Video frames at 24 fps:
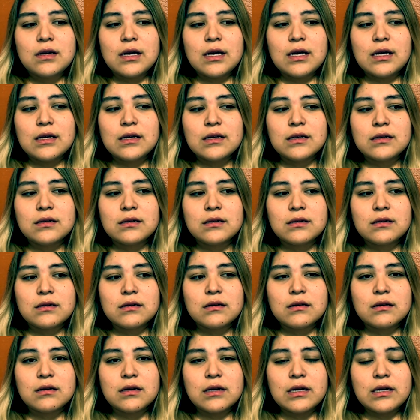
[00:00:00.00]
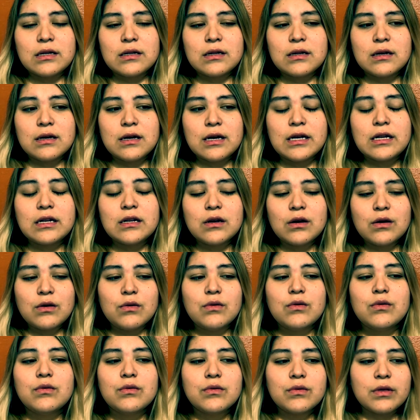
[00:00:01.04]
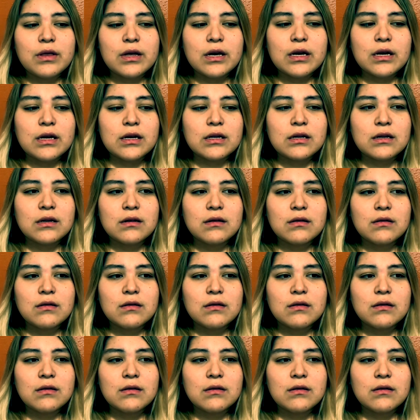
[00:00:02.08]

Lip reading: And I know that